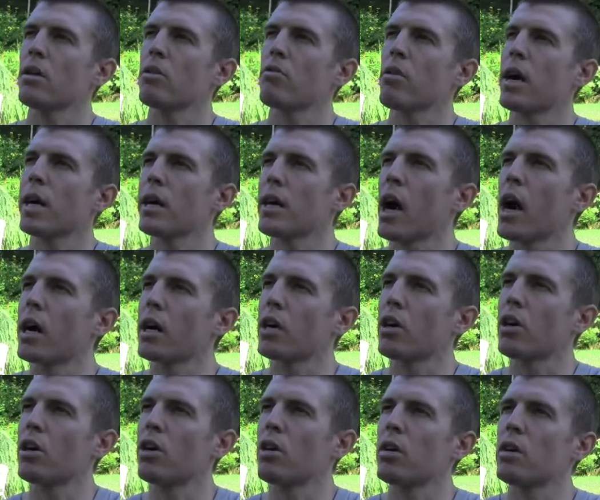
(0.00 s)
write an
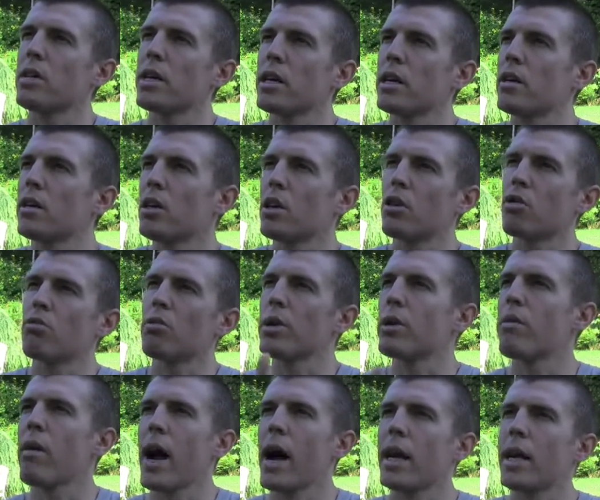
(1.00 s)
article and then
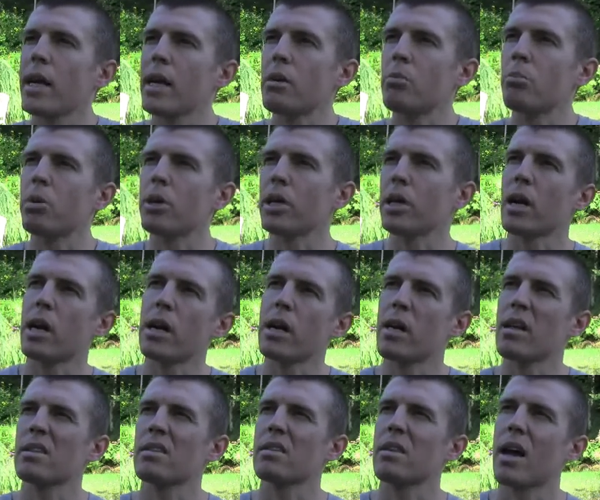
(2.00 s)
rewrite it and put it on
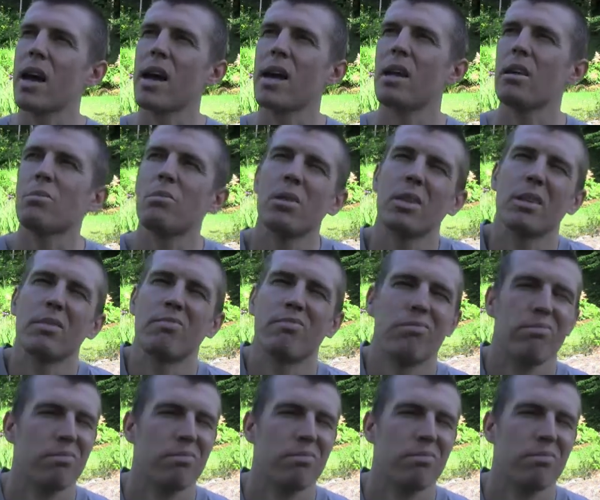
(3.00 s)
another site, but